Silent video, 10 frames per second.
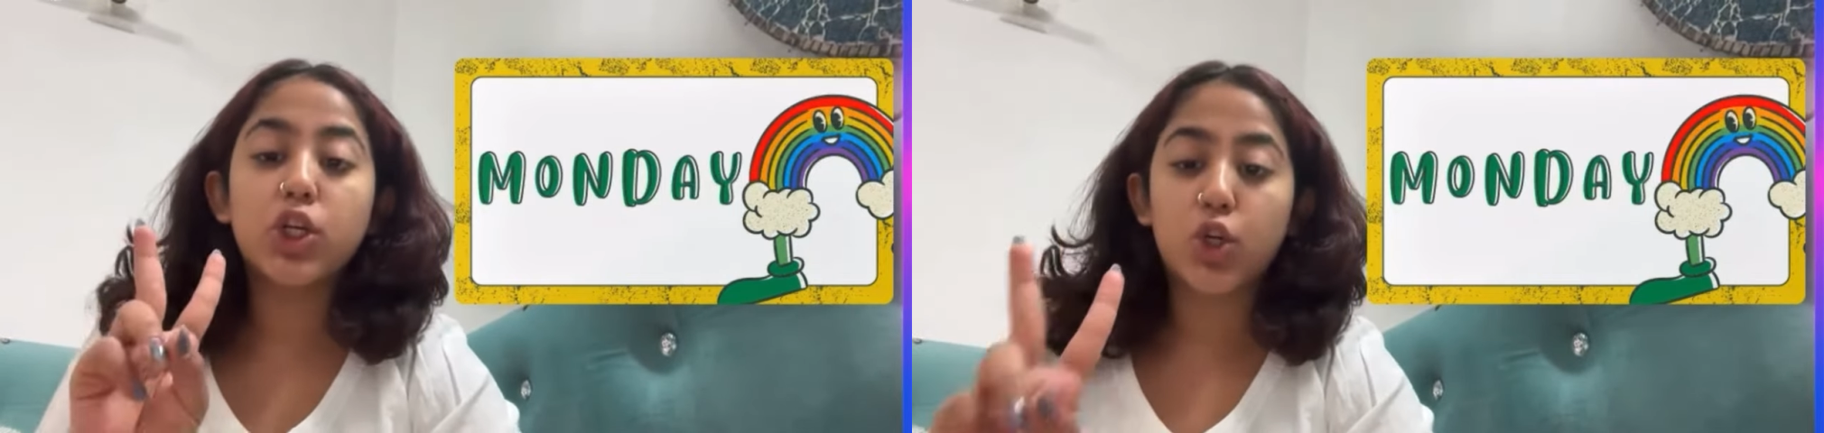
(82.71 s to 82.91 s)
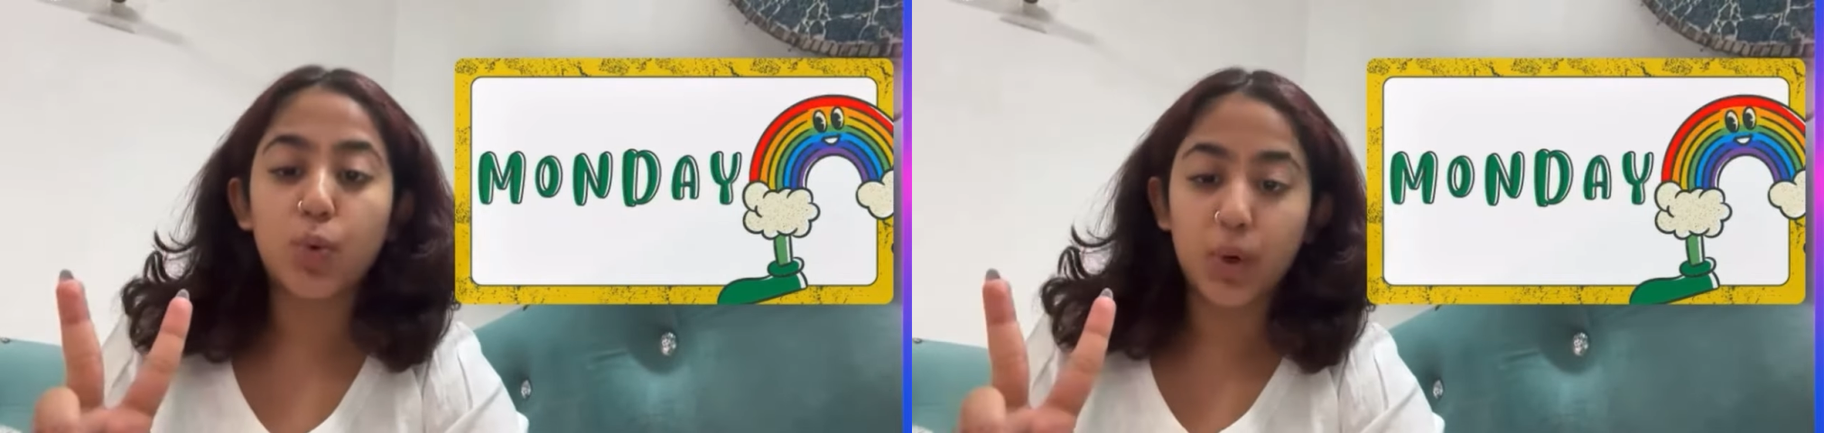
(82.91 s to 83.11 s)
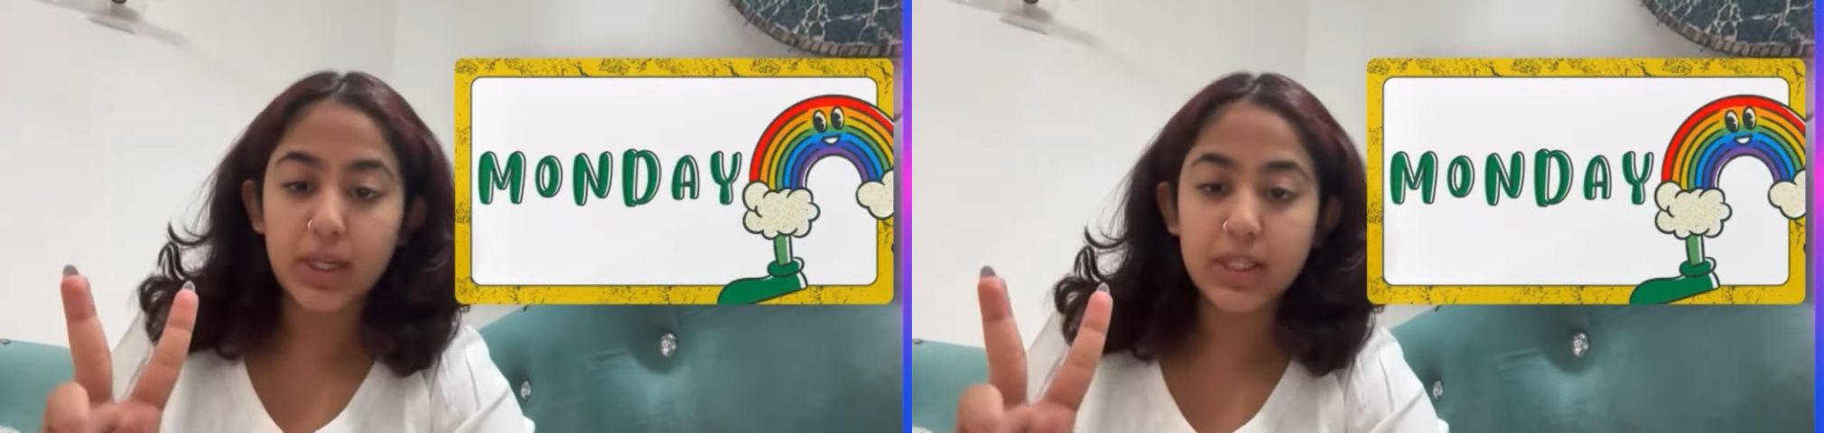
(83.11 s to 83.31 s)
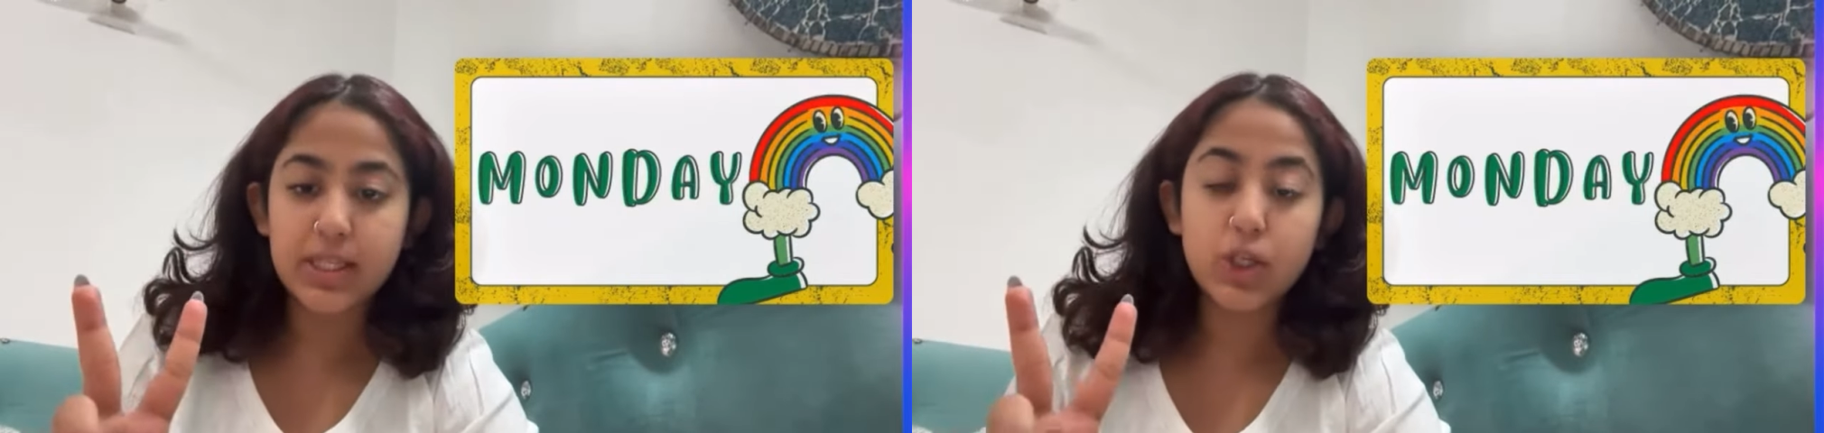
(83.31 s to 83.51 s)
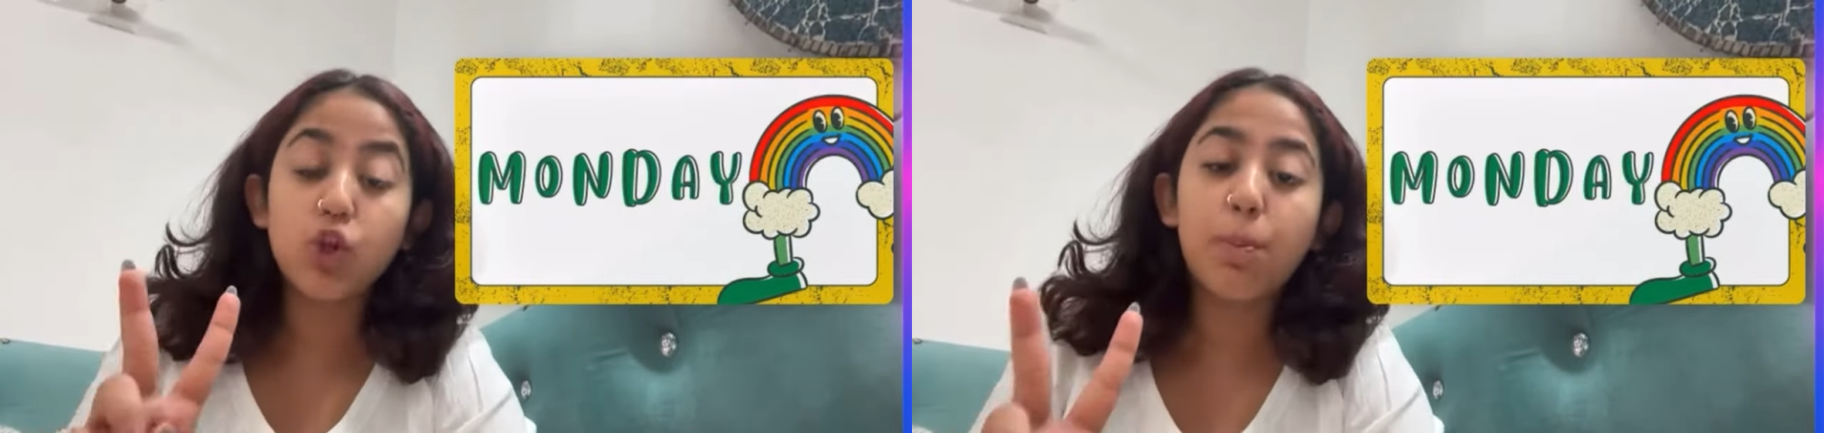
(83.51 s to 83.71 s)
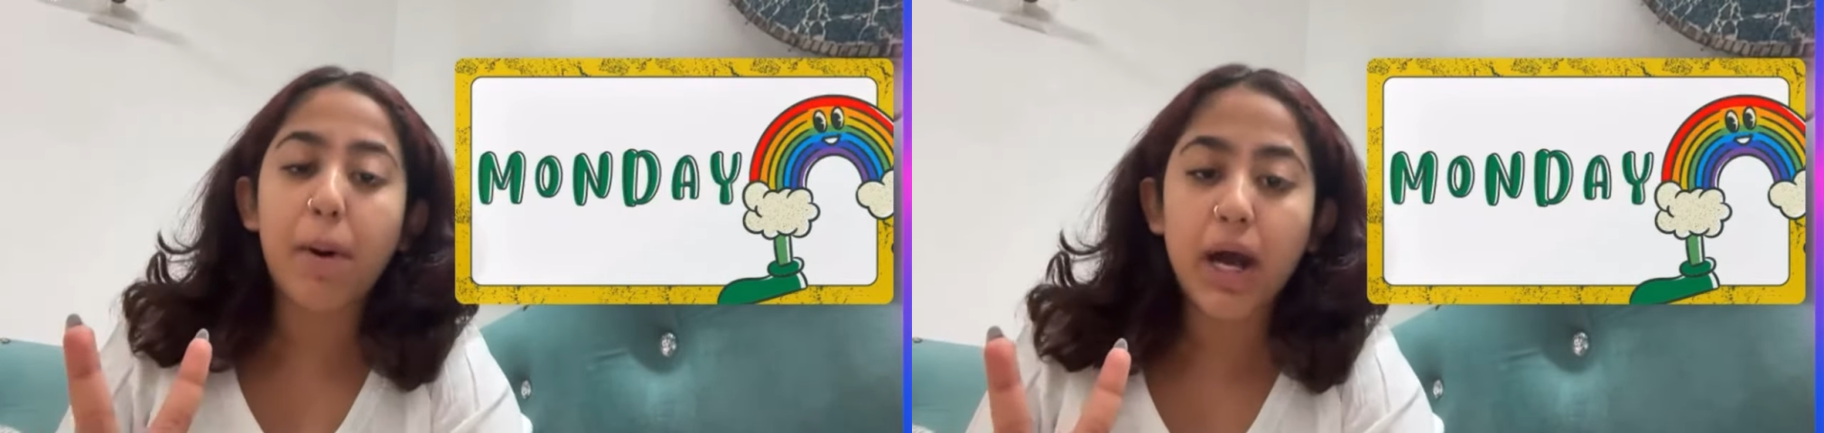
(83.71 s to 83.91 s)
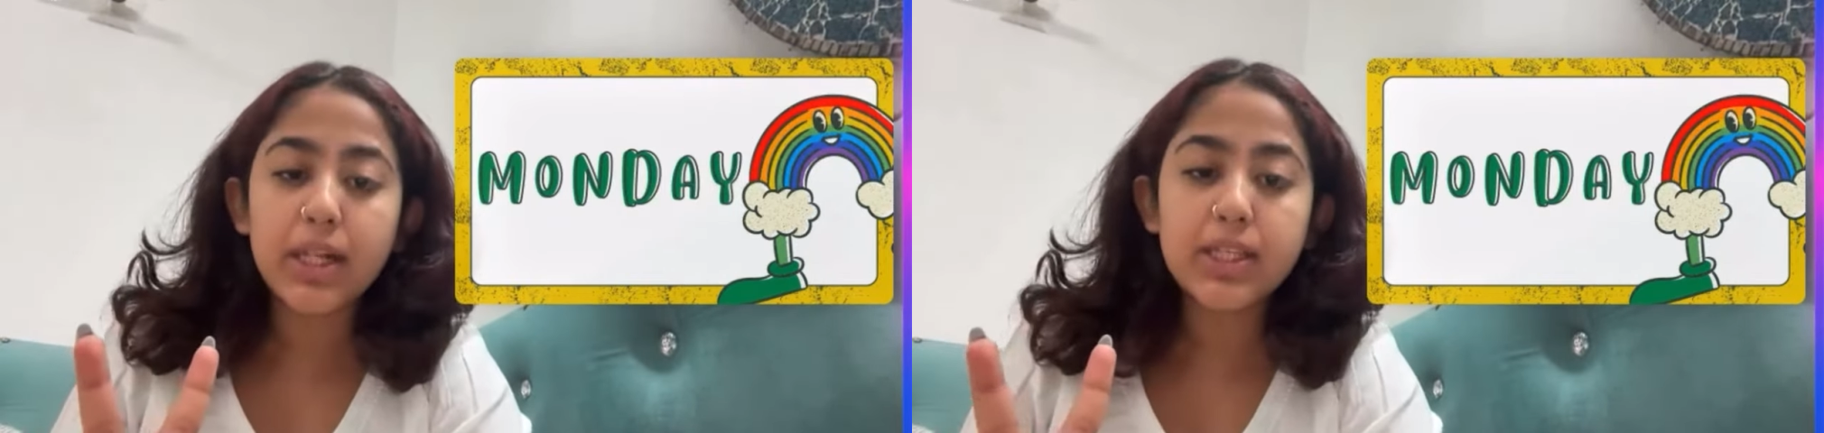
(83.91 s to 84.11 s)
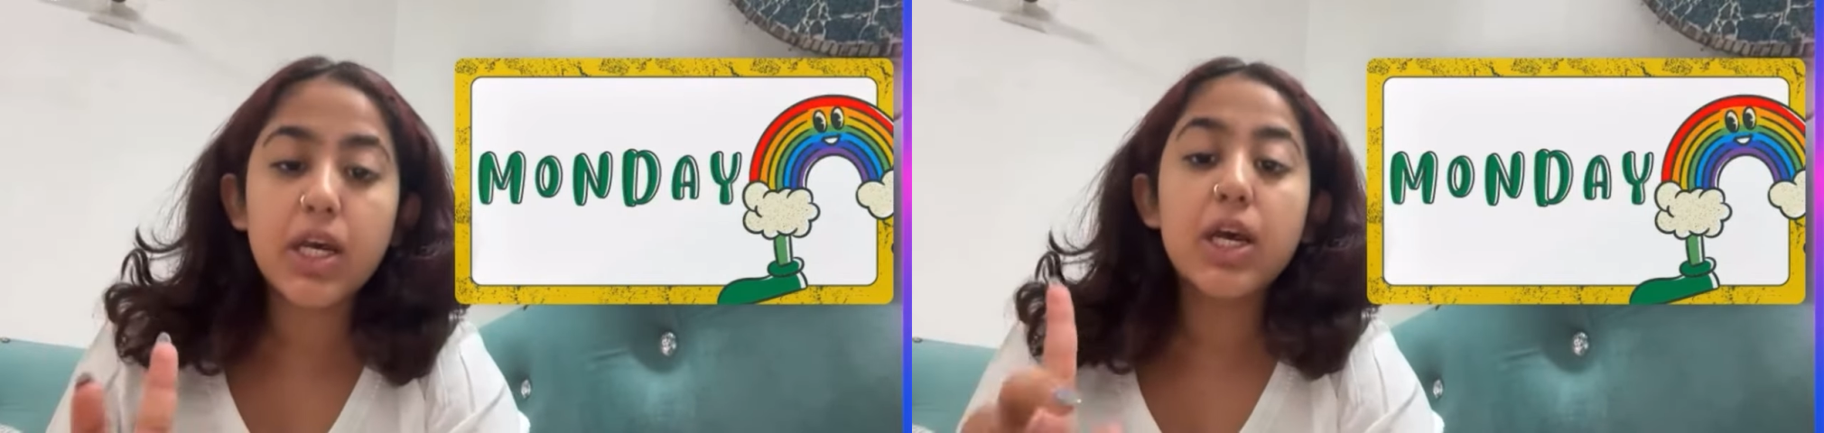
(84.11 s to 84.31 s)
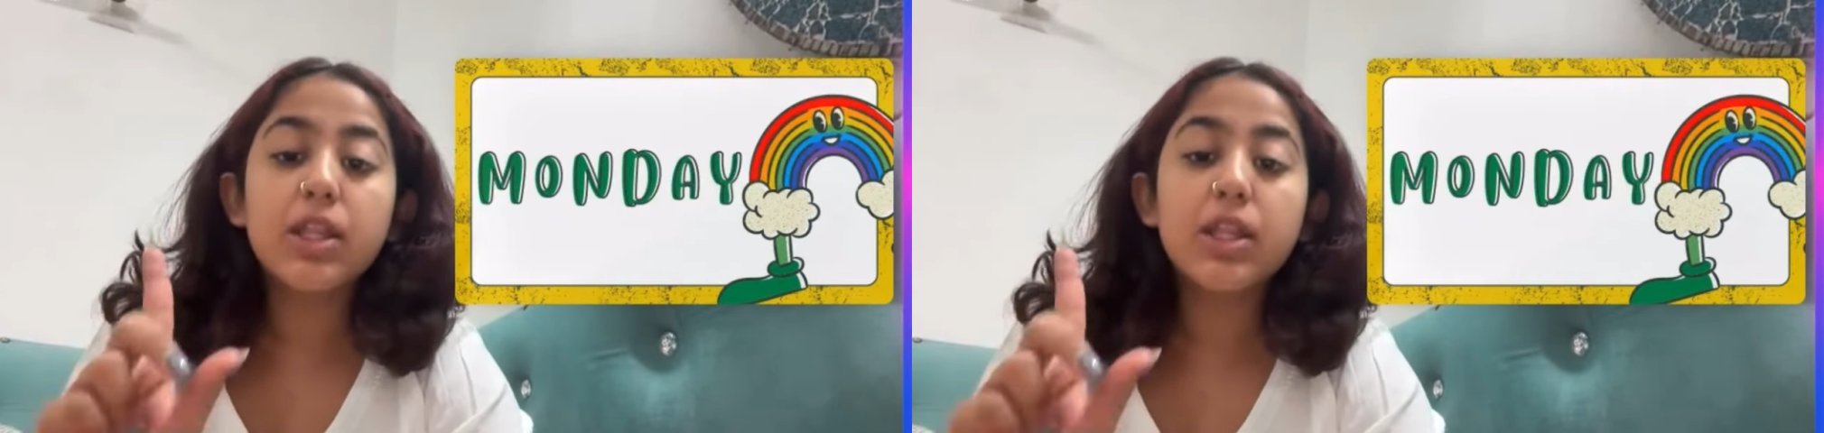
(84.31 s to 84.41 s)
two words, two parts.